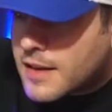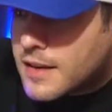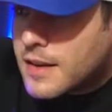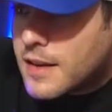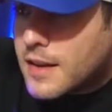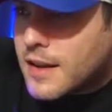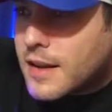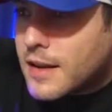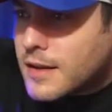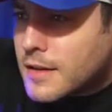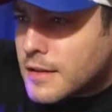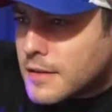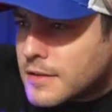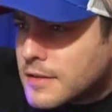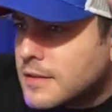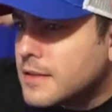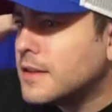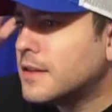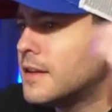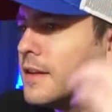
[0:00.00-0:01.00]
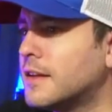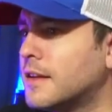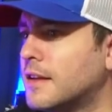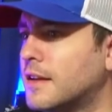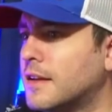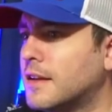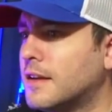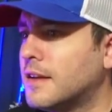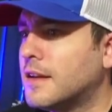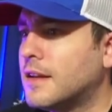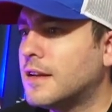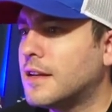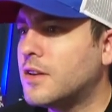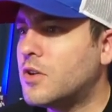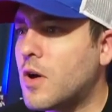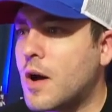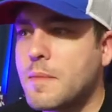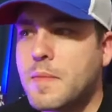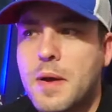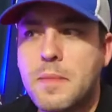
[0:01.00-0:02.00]
Yeah you
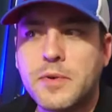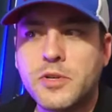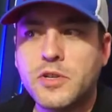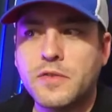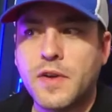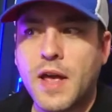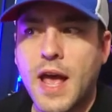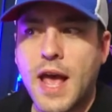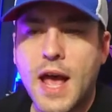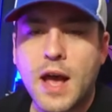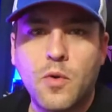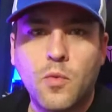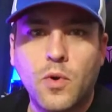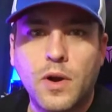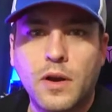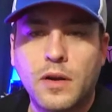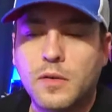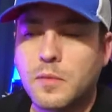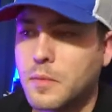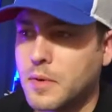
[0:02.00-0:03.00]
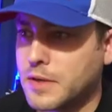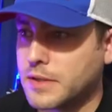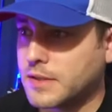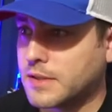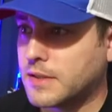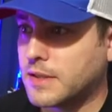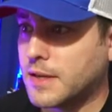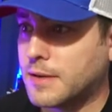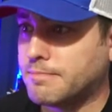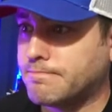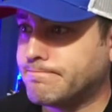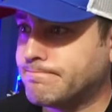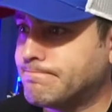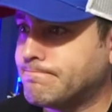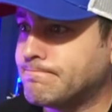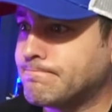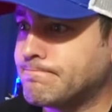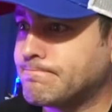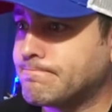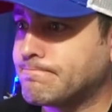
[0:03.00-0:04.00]
know, I'm not much of a hat wearer, but um,
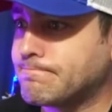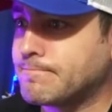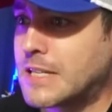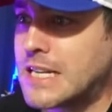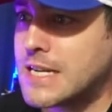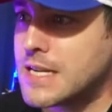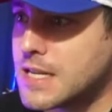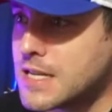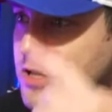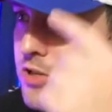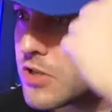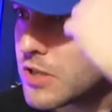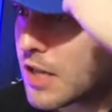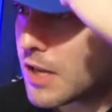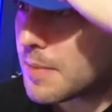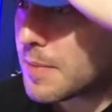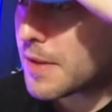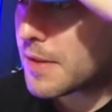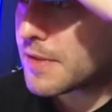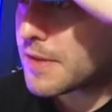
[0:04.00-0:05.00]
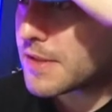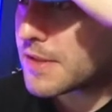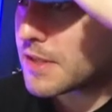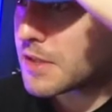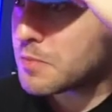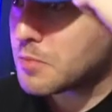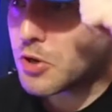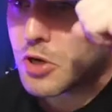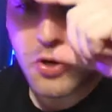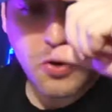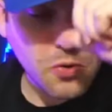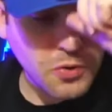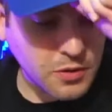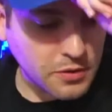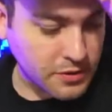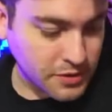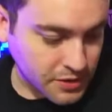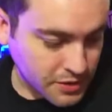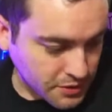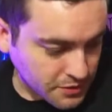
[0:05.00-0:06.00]
there's a lot about this that's pretty cool.
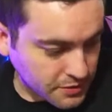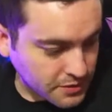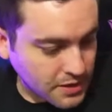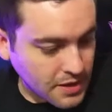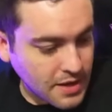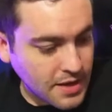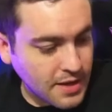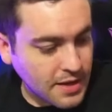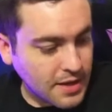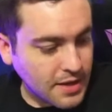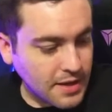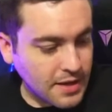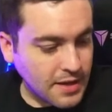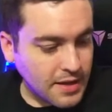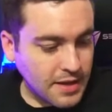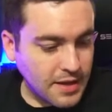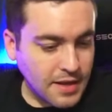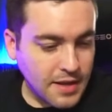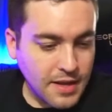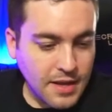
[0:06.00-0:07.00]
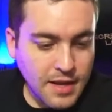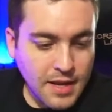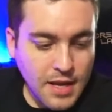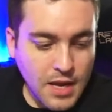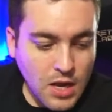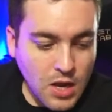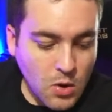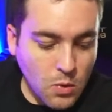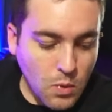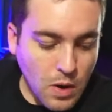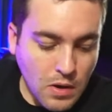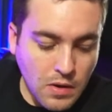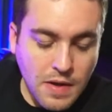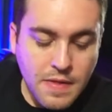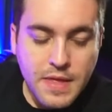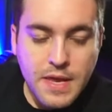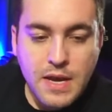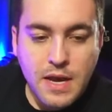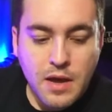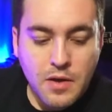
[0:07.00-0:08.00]
So, well, and
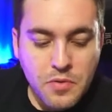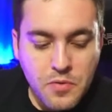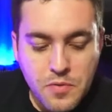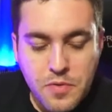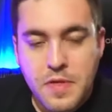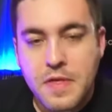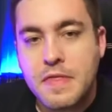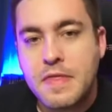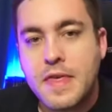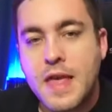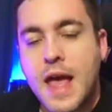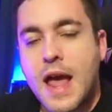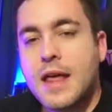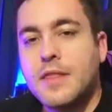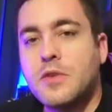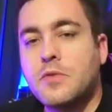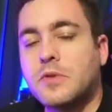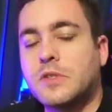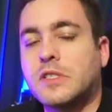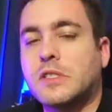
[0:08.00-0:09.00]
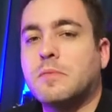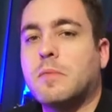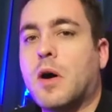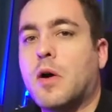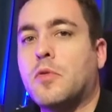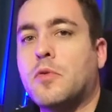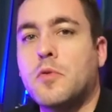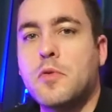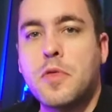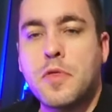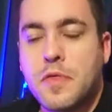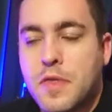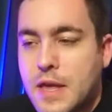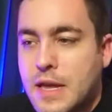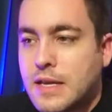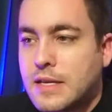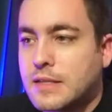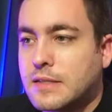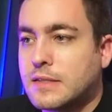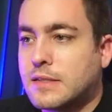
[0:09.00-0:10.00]
then other than that, there were some other
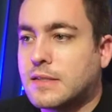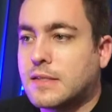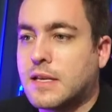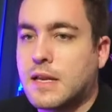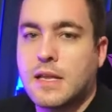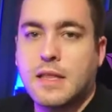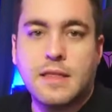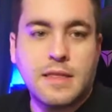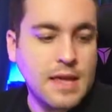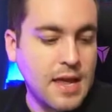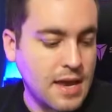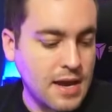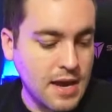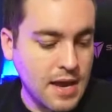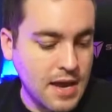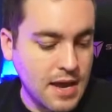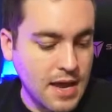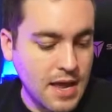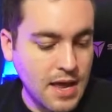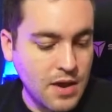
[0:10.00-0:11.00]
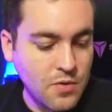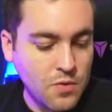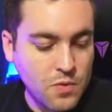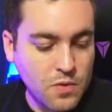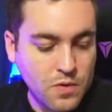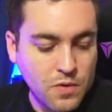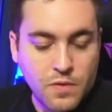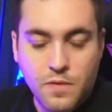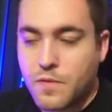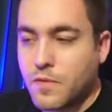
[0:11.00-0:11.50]
things that I had ordered.